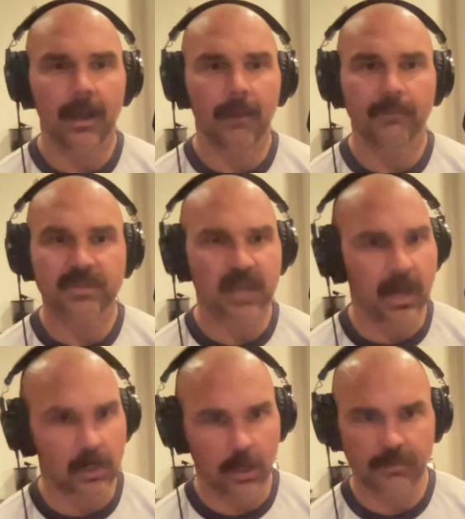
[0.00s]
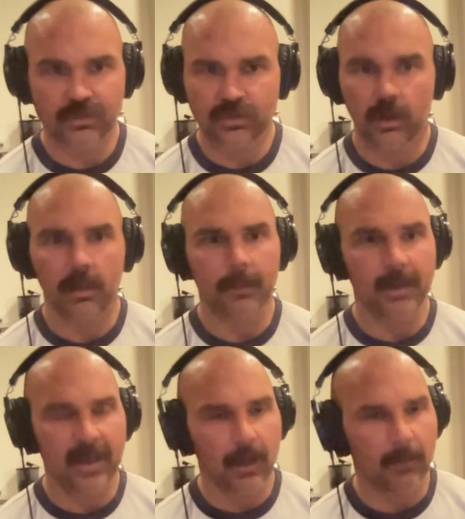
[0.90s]
Scott Armstrong,
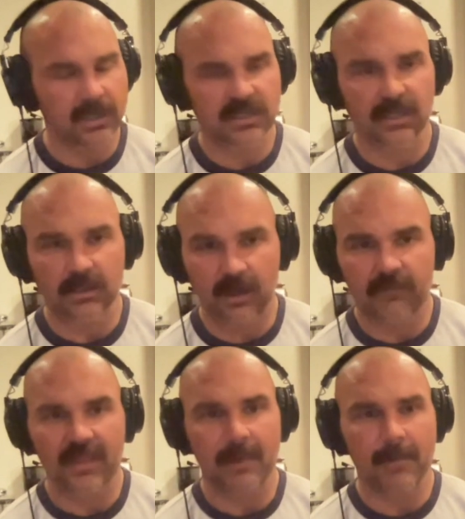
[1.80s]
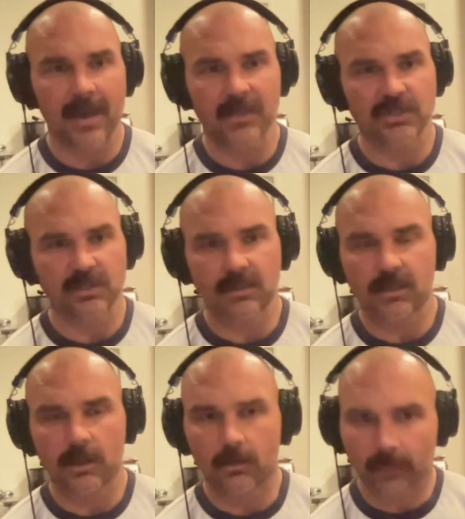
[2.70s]
about how much they loved that match and,
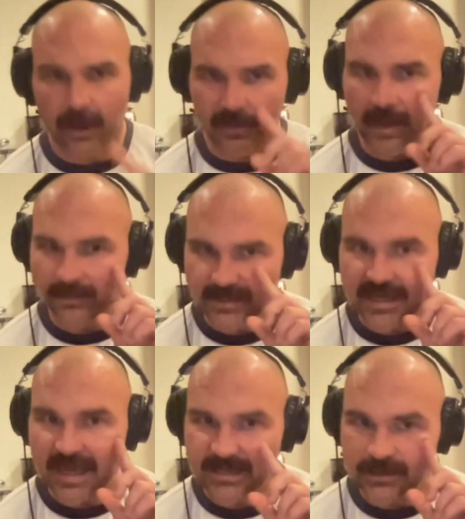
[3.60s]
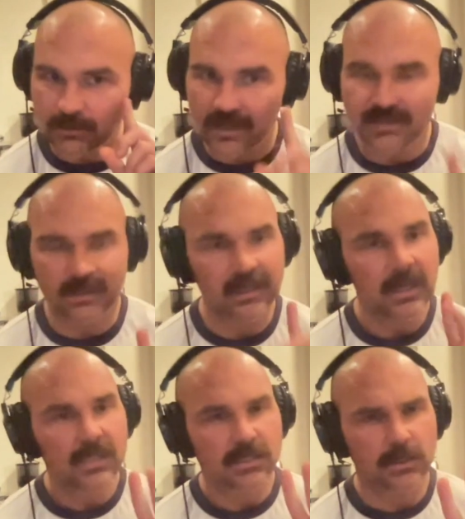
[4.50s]
how that was tag team wrestling.
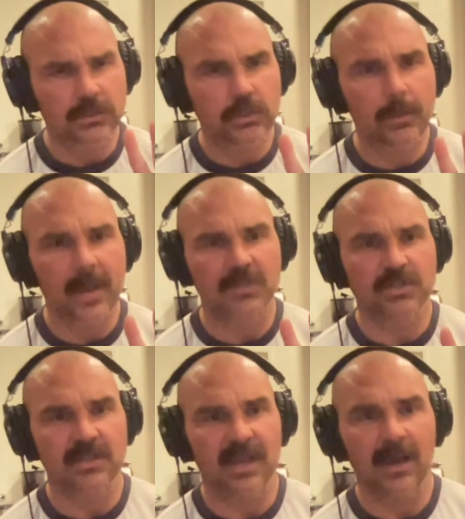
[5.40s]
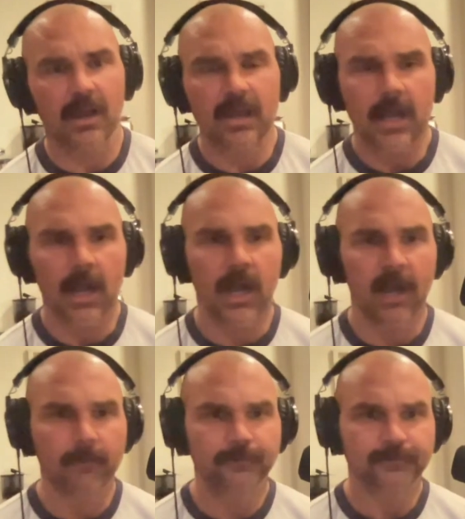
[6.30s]
So those are 2 matches that
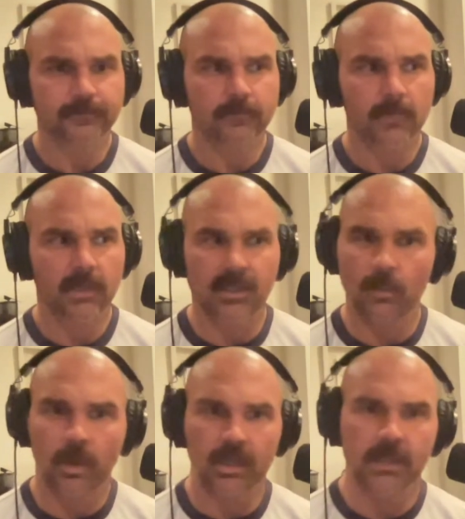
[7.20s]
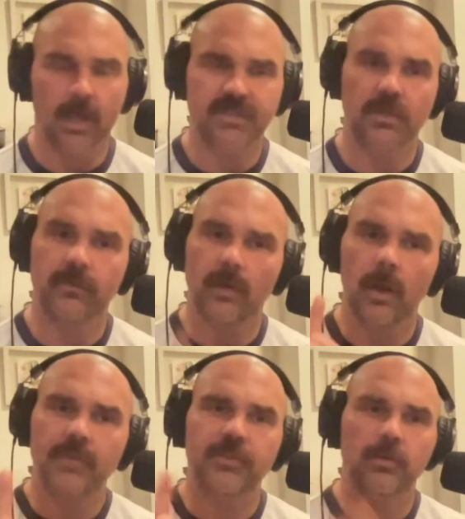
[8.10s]
I didn't want to gloss over.
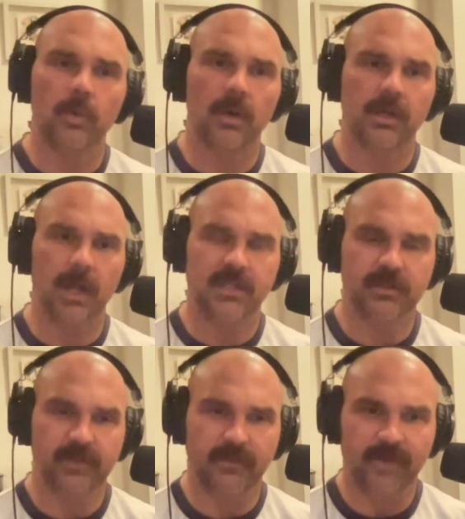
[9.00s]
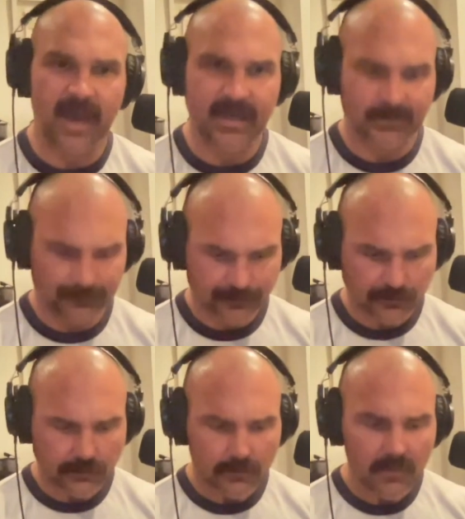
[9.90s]
Also don't want to gloss over the fact
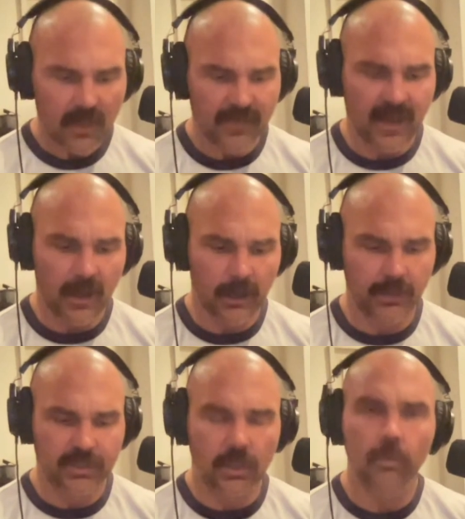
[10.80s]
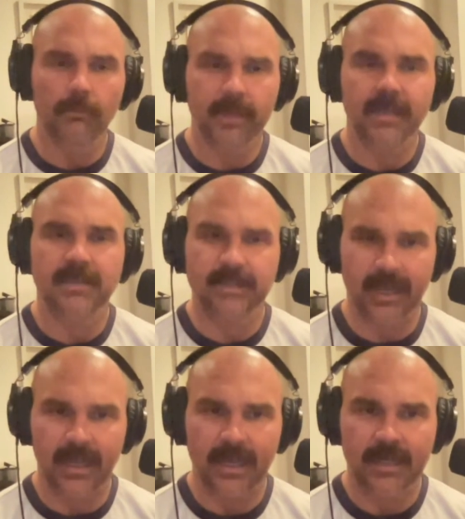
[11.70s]
that Hunter told me and
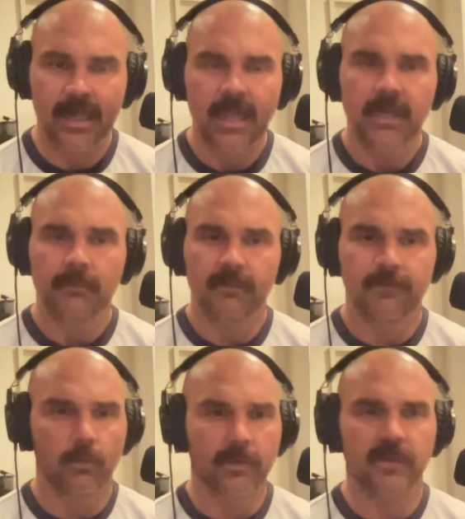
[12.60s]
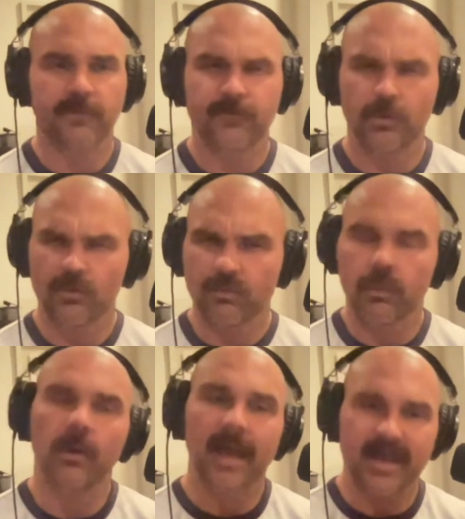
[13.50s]
Dan before the feud,
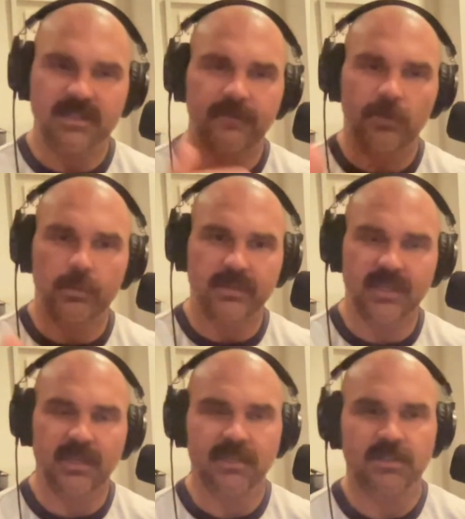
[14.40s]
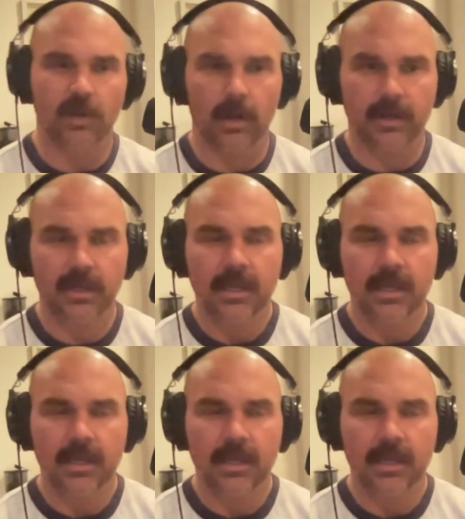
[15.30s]
as the feud was getting started,